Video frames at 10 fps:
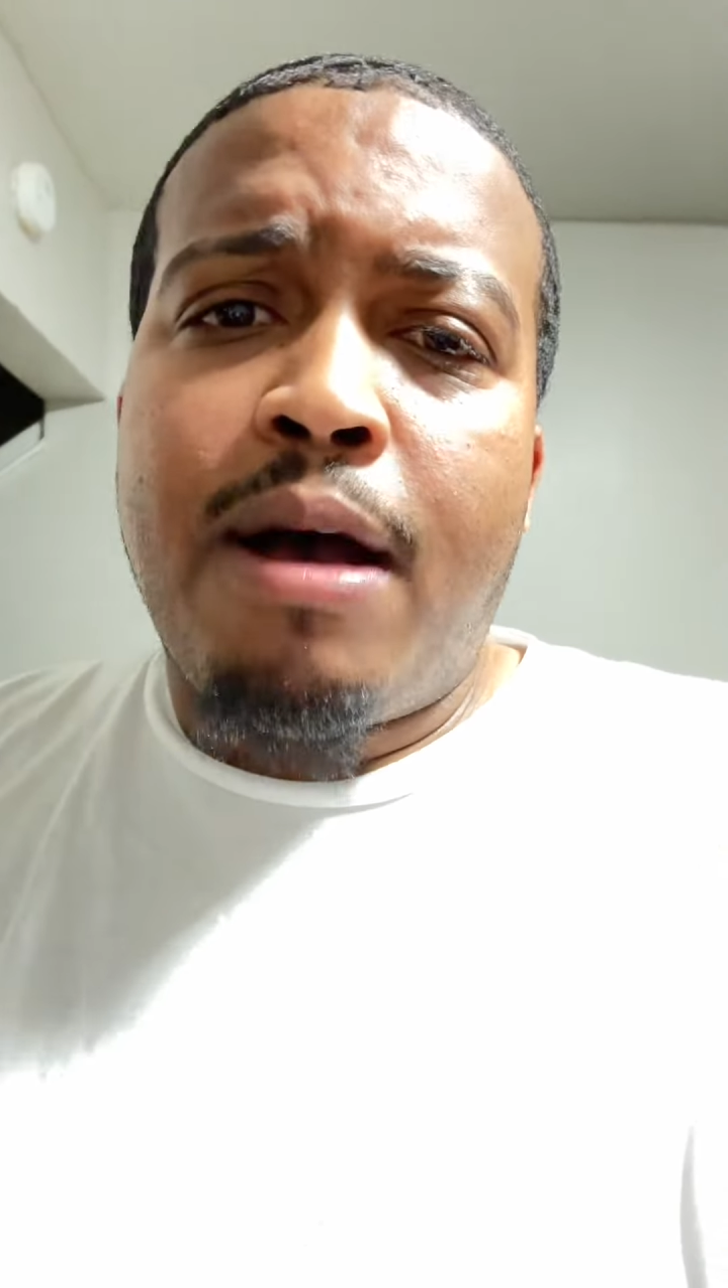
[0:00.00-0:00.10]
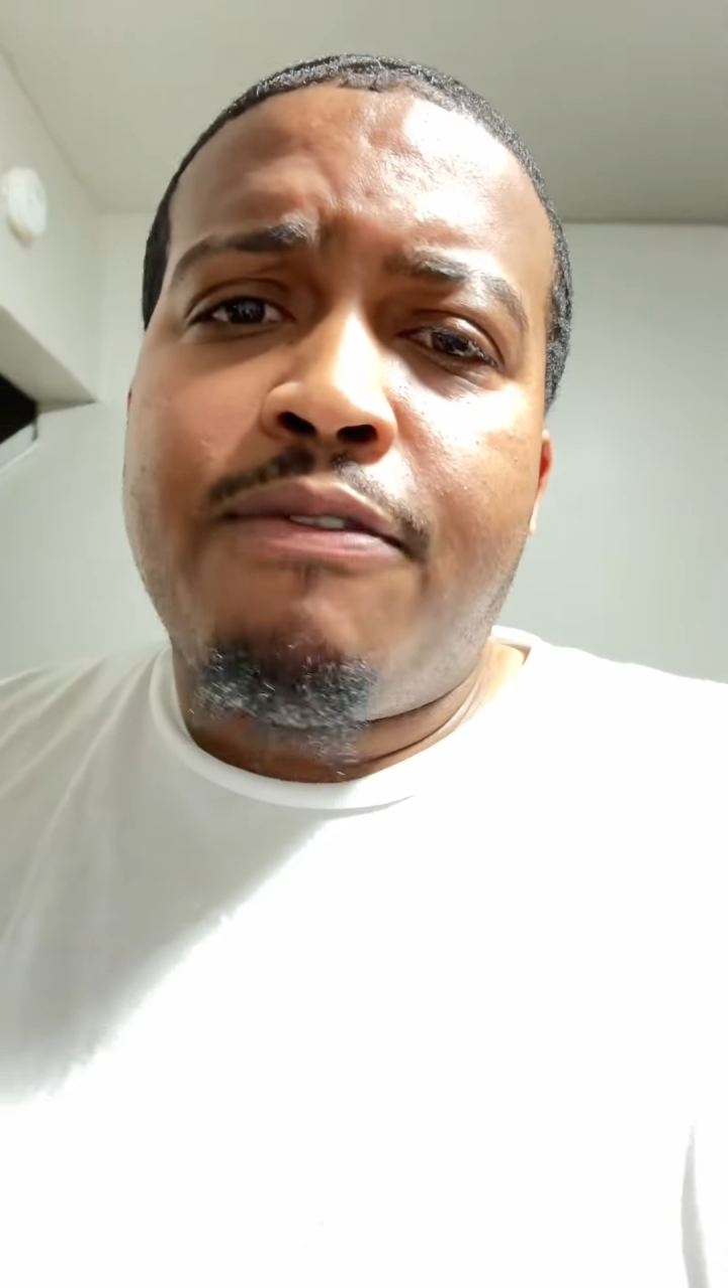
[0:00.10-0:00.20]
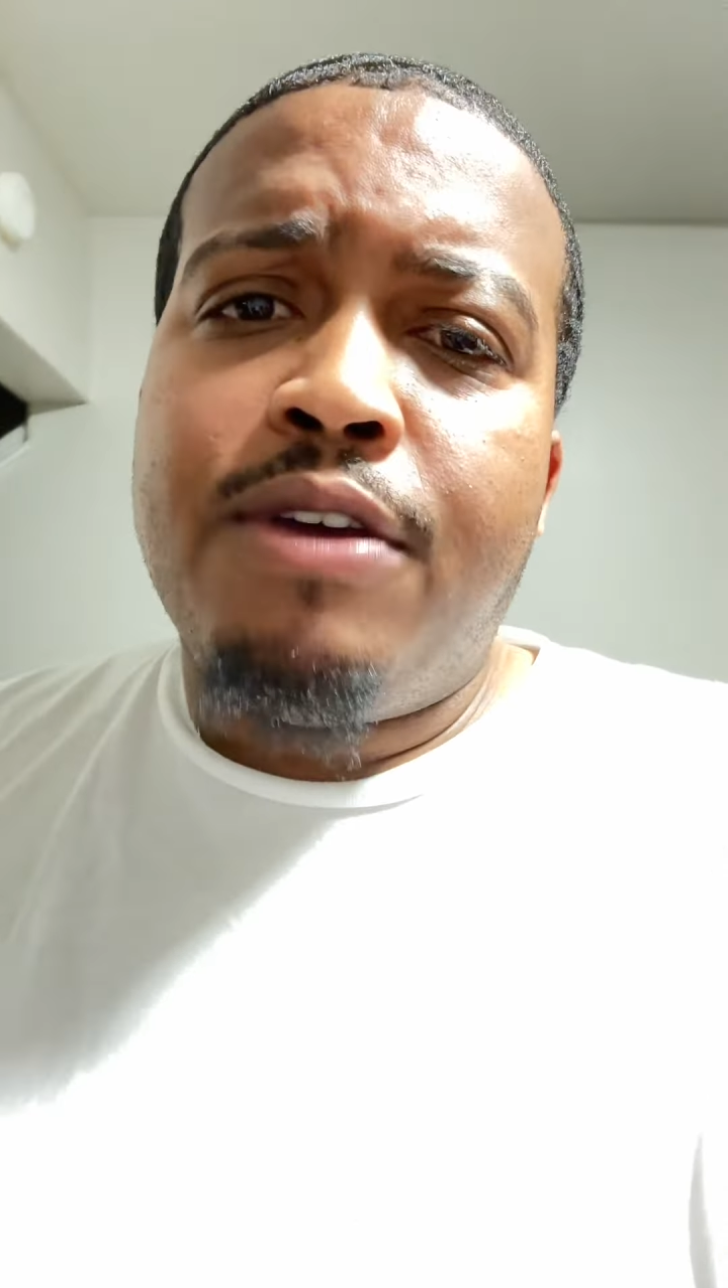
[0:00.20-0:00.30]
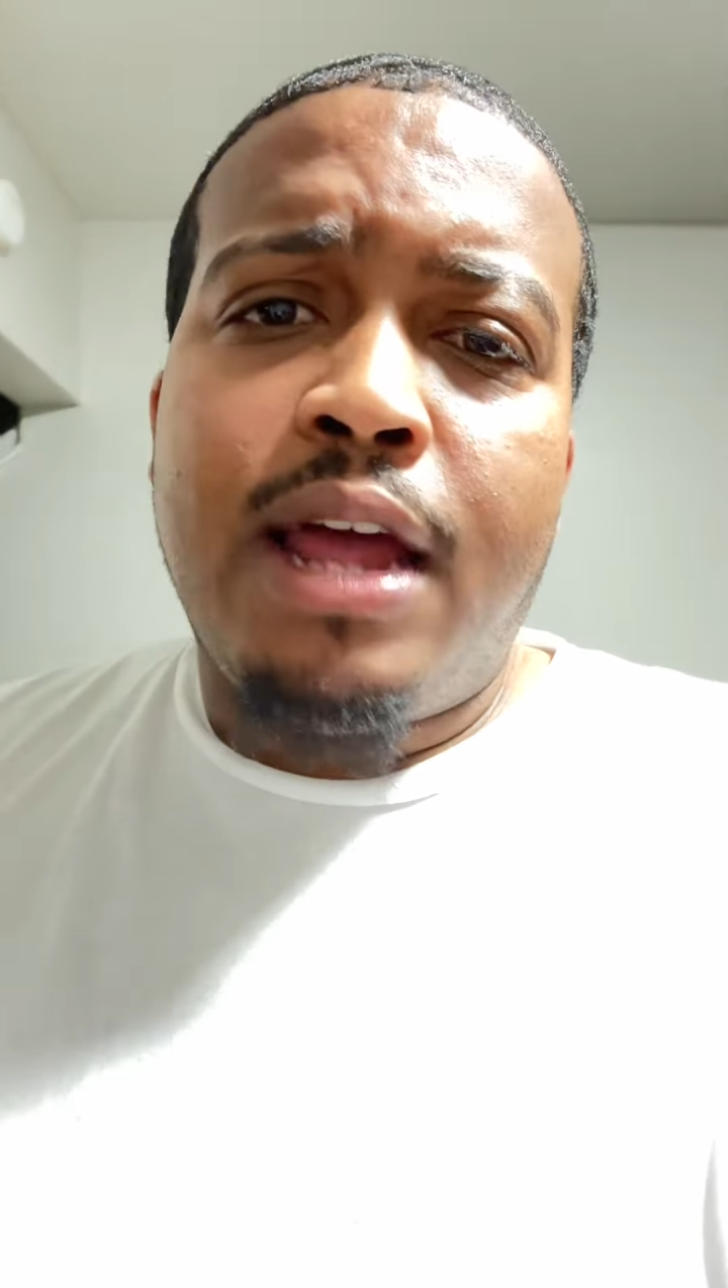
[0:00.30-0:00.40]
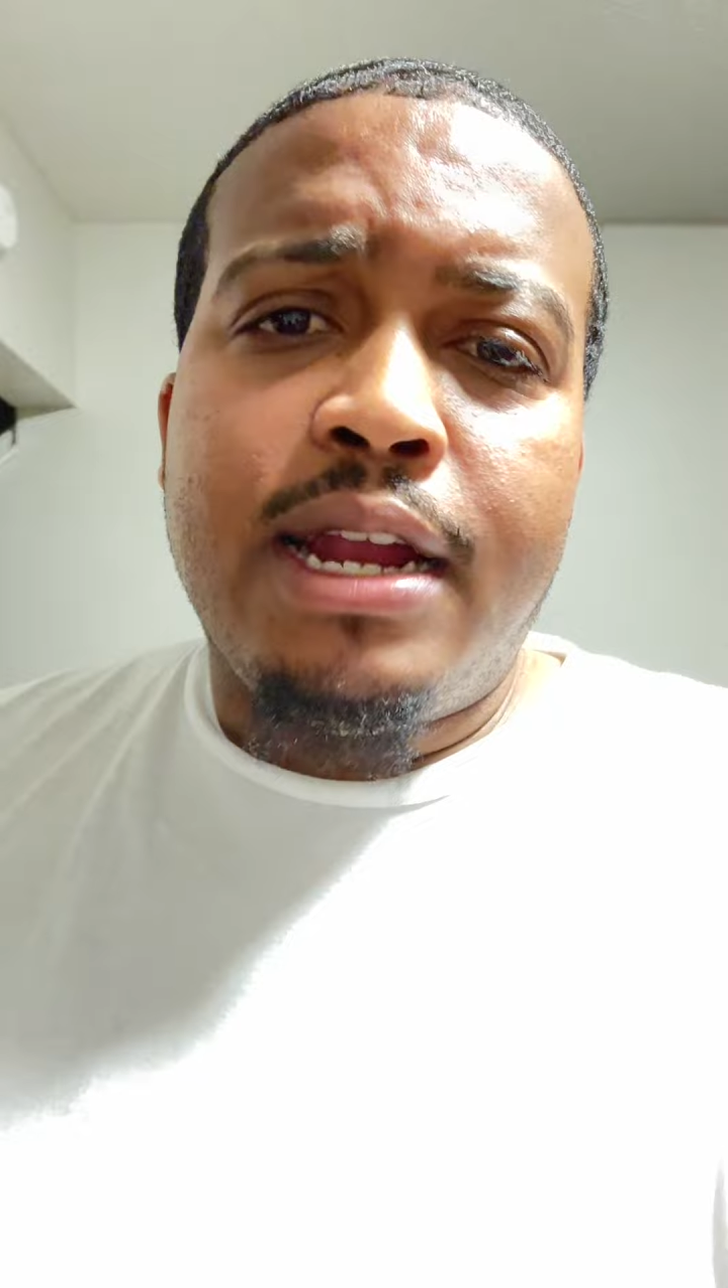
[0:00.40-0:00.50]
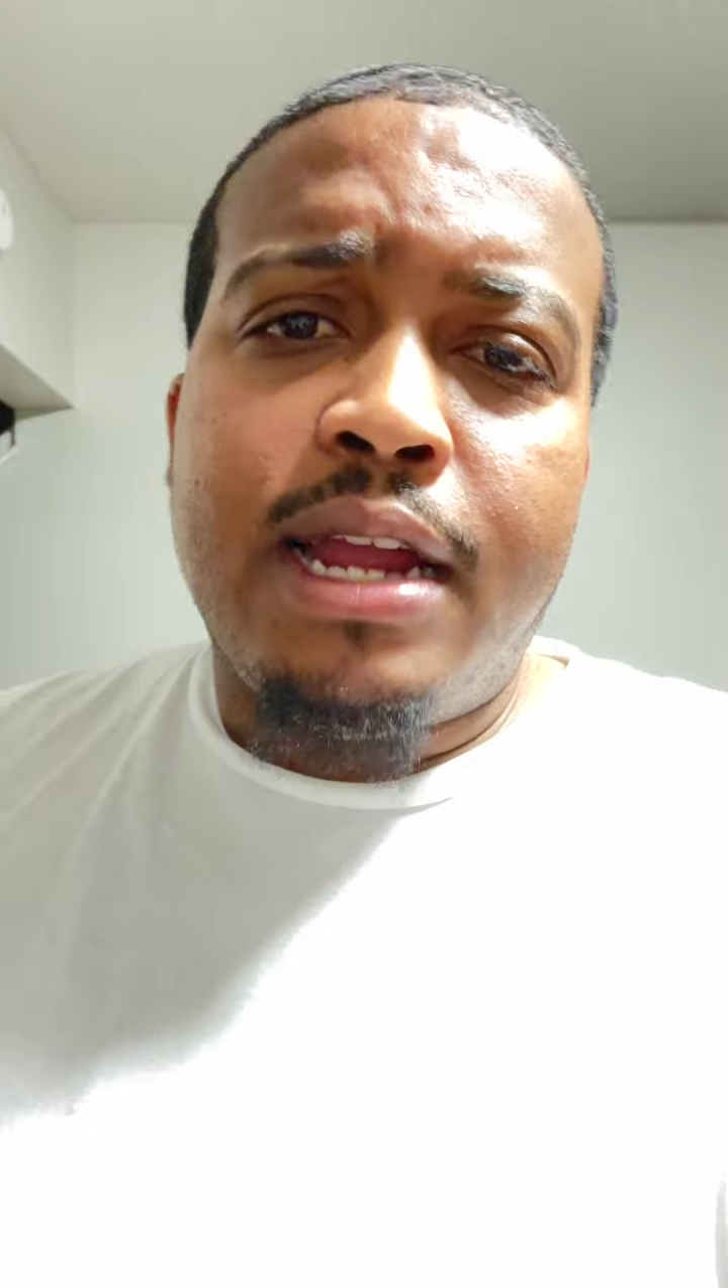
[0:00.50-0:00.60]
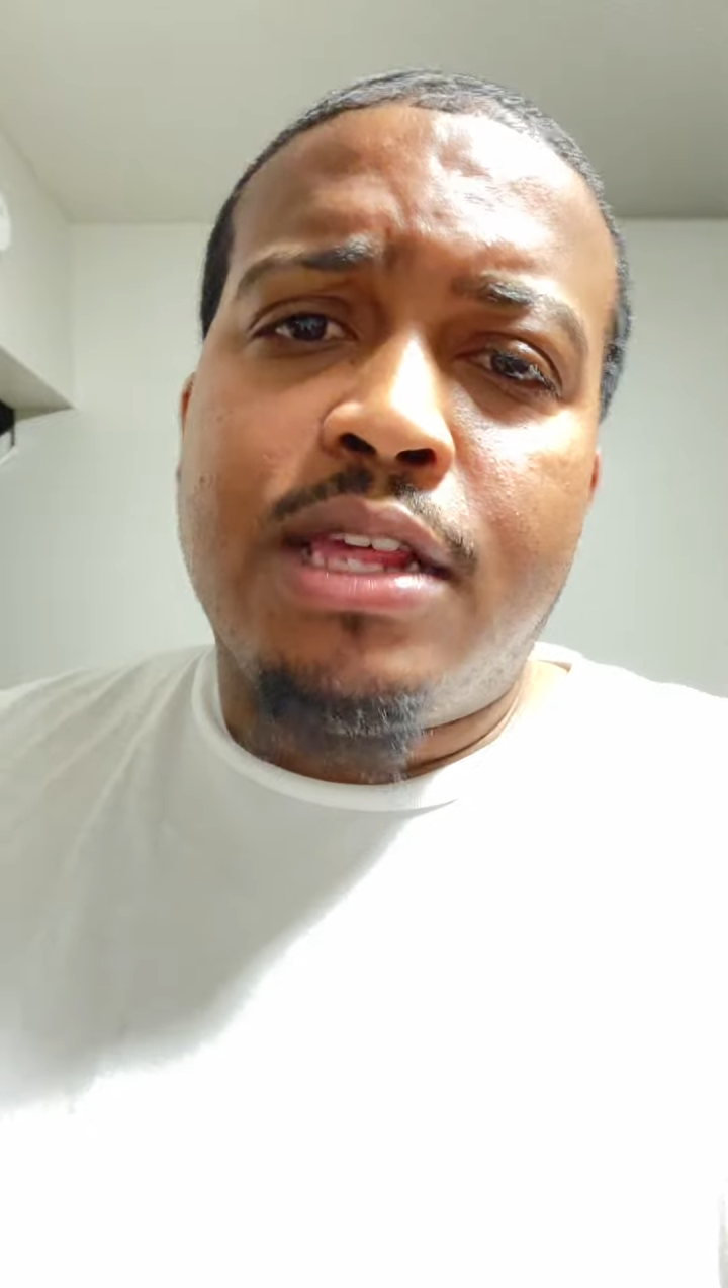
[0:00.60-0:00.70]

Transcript: I feel like